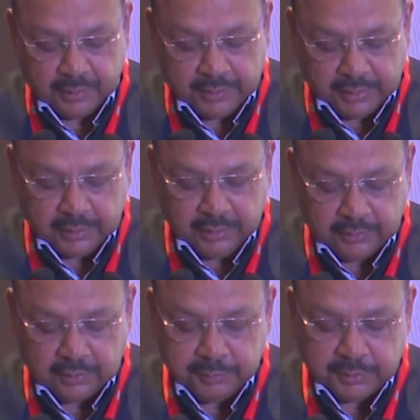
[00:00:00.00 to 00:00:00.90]
Data
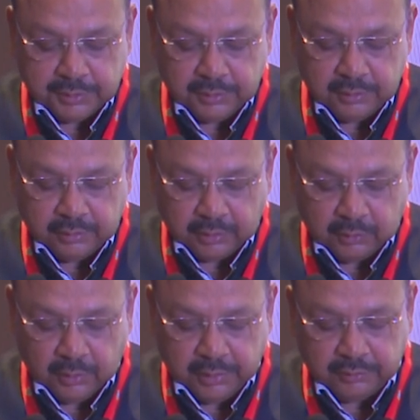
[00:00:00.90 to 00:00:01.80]
encryption,
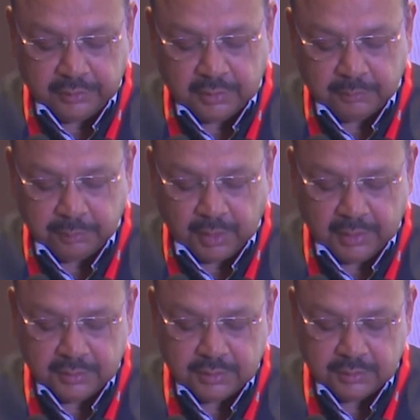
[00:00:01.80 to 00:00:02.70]
regulatory
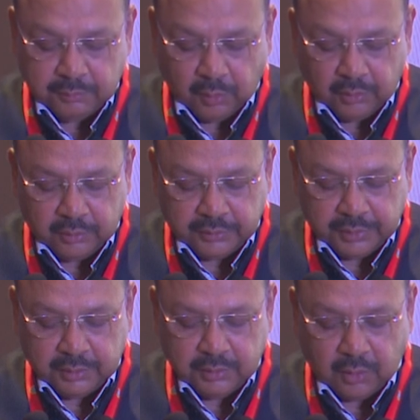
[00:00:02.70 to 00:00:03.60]
compliance,
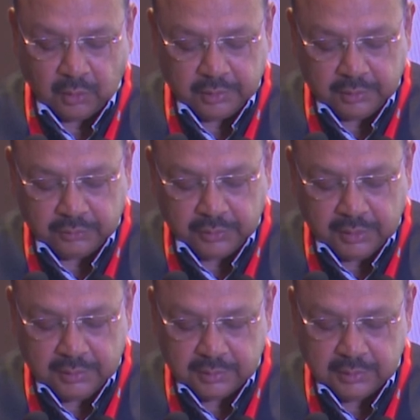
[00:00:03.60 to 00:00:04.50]
monitoring, audit
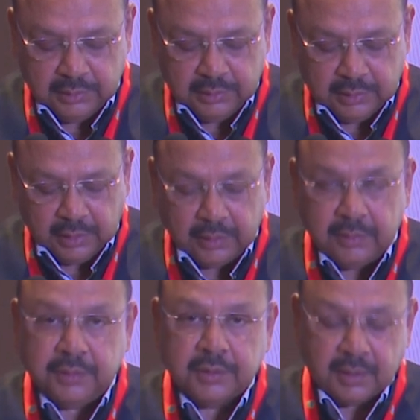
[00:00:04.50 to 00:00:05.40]
trails, and
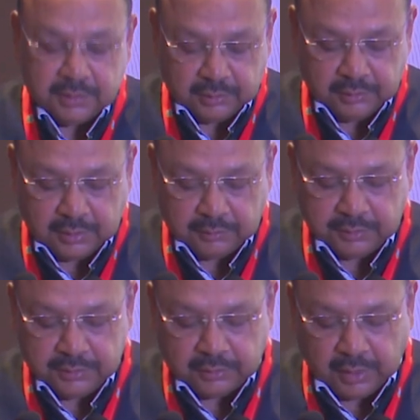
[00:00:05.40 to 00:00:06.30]
disaster
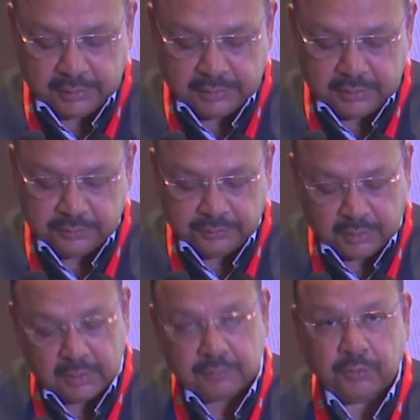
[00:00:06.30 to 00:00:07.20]
recovery strategies
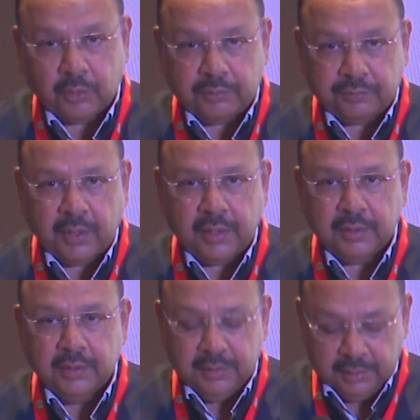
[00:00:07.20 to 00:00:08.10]
further fortify
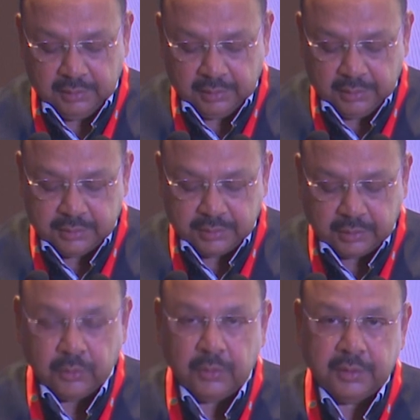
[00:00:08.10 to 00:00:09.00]
its
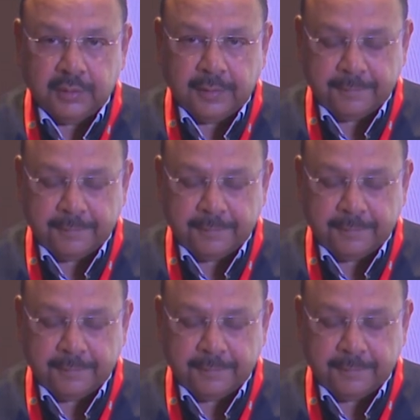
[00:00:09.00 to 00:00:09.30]
security.